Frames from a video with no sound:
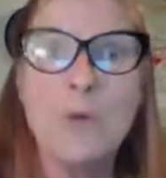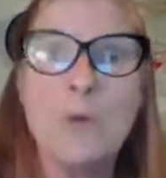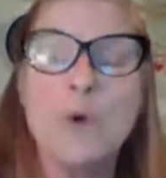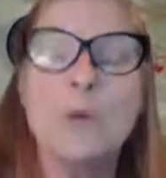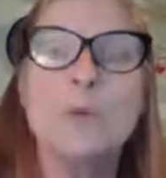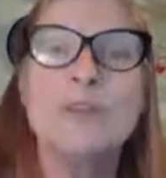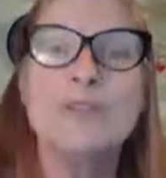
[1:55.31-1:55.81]

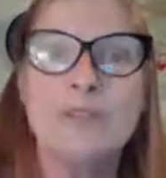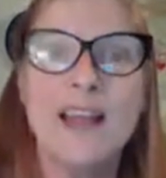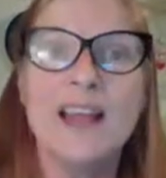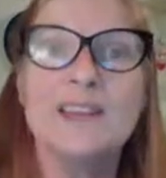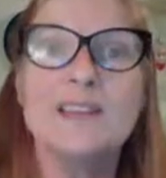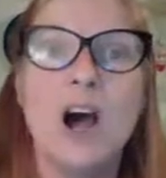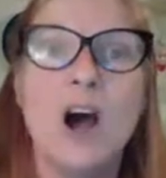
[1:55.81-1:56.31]
will
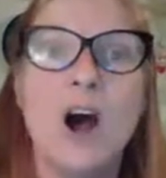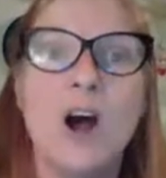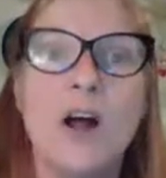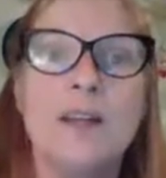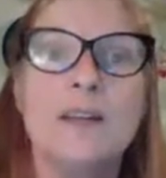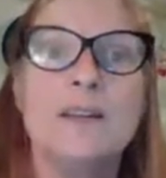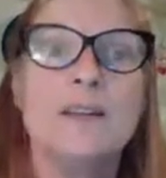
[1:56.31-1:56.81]
reflect
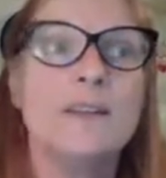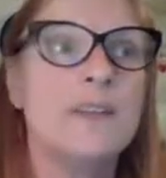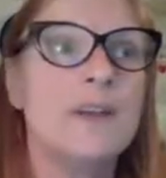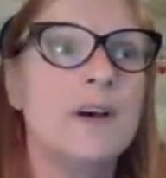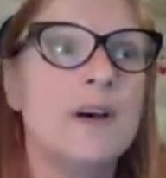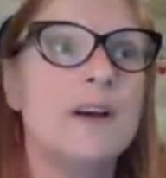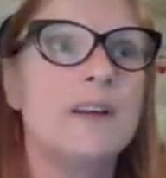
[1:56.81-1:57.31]
on
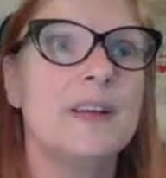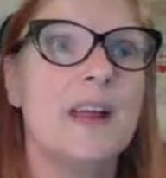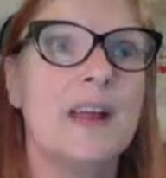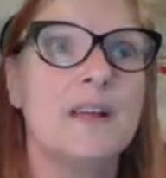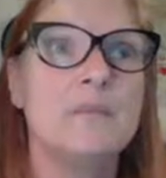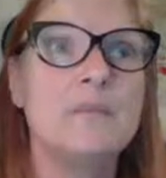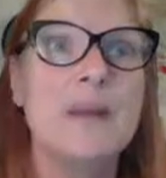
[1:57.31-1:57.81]
the
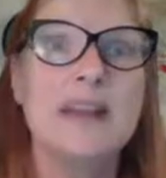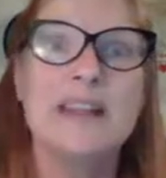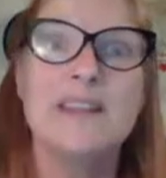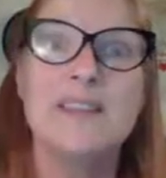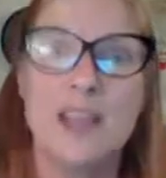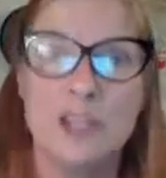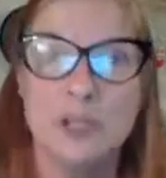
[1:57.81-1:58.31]
money
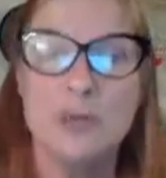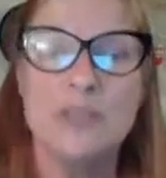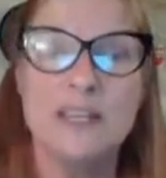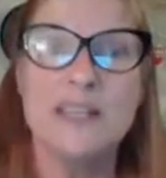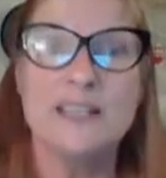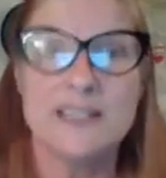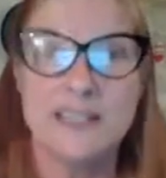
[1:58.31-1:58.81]
that you
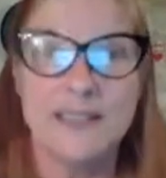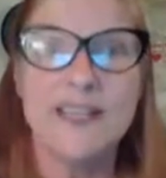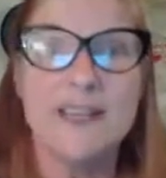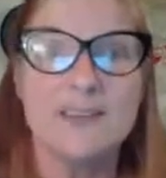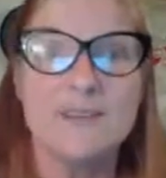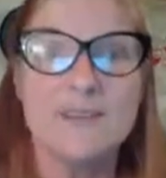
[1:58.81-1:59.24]
need to live.